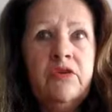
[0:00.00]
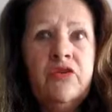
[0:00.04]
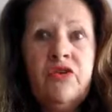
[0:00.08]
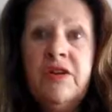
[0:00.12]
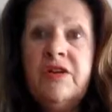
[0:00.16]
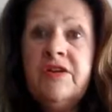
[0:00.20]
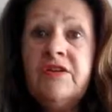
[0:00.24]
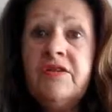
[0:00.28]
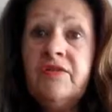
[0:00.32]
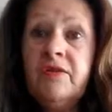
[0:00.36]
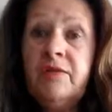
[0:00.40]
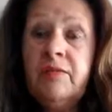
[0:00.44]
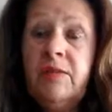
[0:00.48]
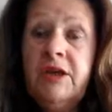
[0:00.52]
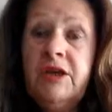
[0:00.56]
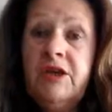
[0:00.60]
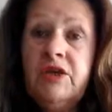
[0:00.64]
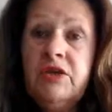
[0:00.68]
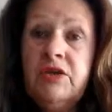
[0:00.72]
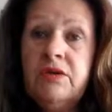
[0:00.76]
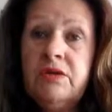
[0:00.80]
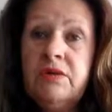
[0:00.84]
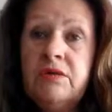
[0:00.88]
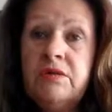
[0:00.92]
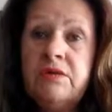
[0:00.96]

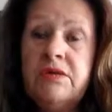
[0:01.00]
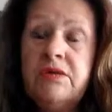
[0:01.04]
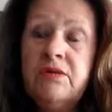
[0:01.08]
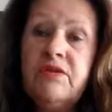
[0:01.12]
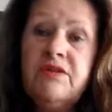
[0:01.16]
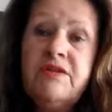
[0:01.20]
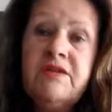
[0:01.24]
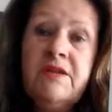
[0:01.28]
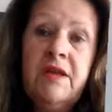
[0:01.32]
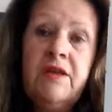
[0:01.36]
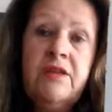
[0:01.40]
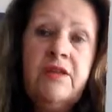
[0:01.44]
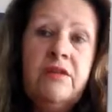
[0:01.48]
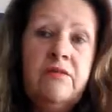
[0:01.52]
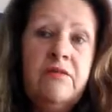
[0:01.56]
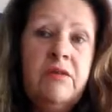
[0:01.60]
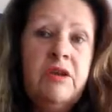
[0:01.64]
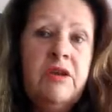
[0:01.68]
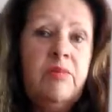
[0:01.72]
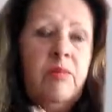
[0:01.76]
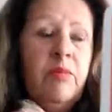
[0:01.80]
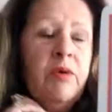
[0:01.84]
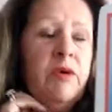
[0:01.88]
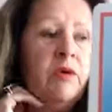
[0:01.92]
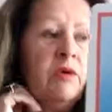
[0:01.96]
transformation. So it's death and
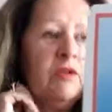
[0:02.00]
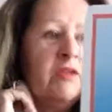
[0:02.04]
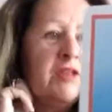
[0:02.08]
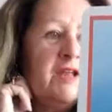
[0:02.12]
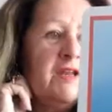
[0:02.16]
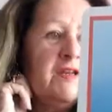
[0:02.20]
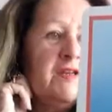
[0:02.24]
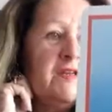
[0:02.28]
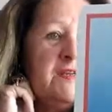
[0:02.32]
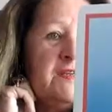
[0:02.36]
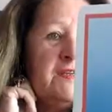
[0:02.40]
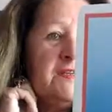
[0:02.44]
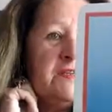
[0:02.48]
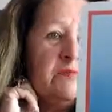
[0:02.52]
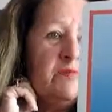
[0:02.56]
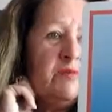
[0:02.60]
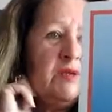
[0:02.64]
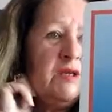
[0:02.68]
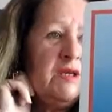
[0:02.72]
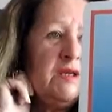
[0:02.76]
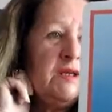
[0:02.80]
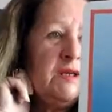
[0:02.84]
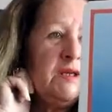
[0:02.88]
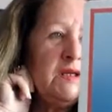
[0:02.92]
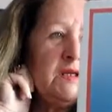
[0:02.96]
rebirth, endings and
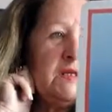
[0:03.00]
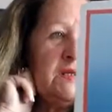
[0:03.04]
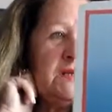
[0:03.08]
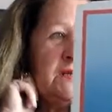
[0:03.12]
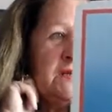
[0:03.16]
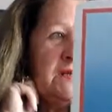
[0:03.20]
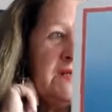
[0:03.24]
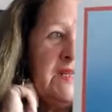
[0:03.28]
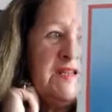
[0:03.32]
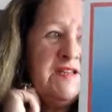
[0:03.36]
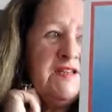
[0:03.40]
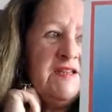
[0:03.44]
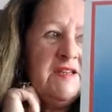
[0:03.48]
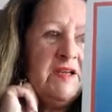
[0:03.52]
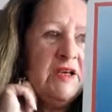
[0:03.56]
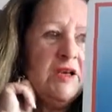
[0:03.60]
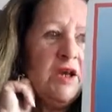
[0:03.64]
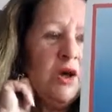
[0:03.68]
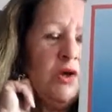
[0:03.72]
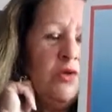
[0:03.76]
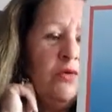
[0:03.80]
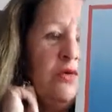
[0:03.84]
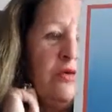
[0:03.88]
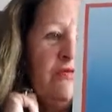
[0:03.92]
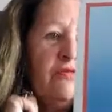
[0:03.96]
beginnings, letting
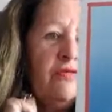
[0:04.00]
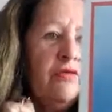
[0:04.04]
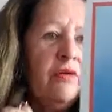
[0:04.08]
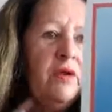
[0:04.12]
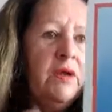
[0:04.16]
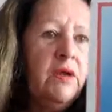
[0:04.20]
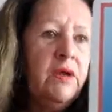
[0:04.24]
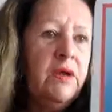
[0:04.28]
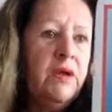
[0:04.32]
go of